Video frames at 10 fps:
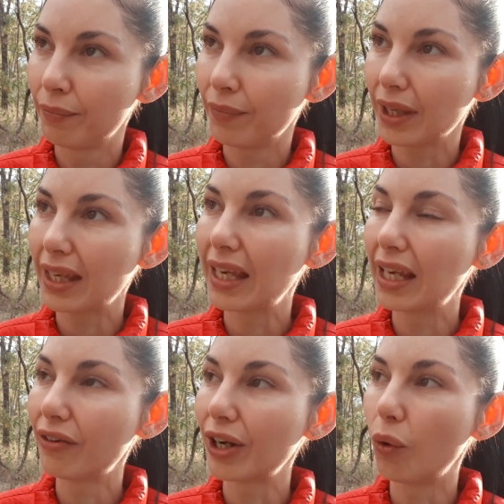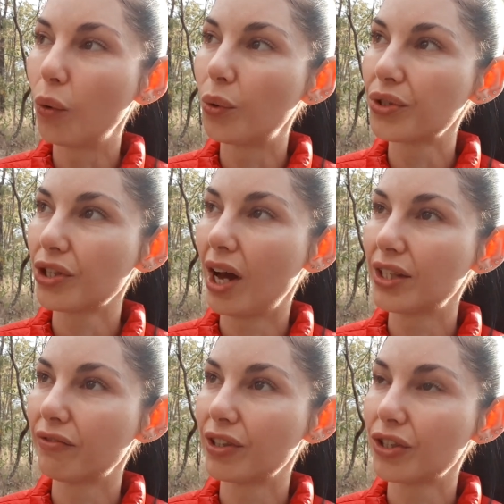hearing all sides
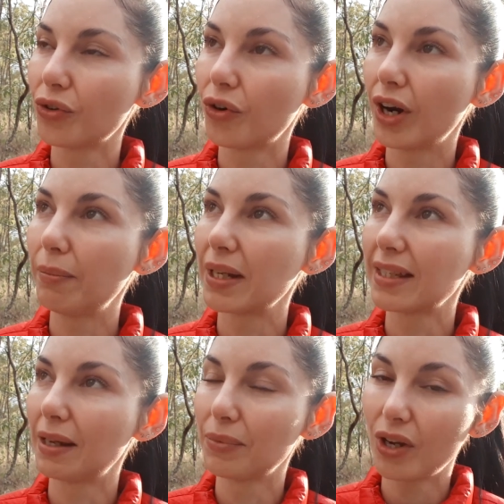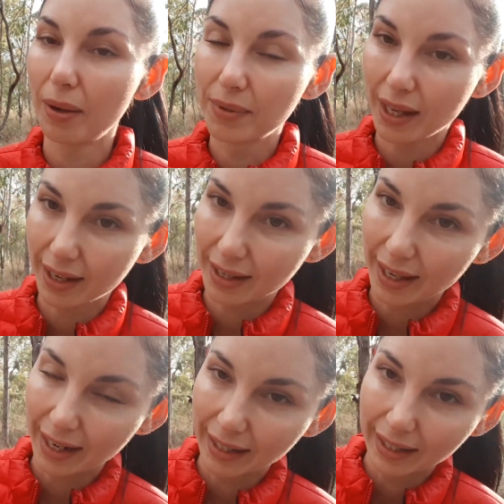of the story, but sometimes they can
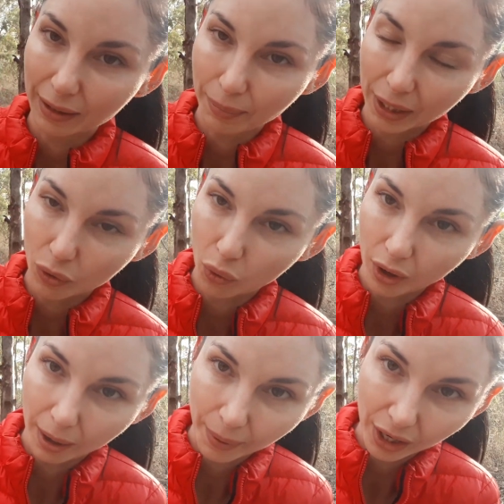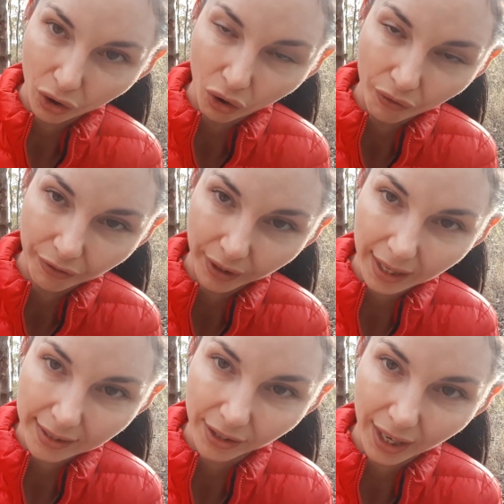get a little bit caught up in
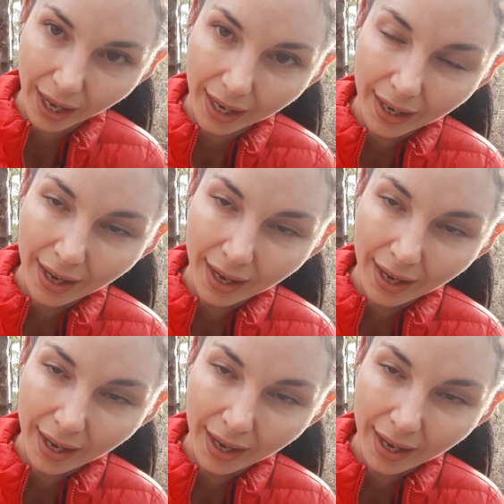conflict, okay?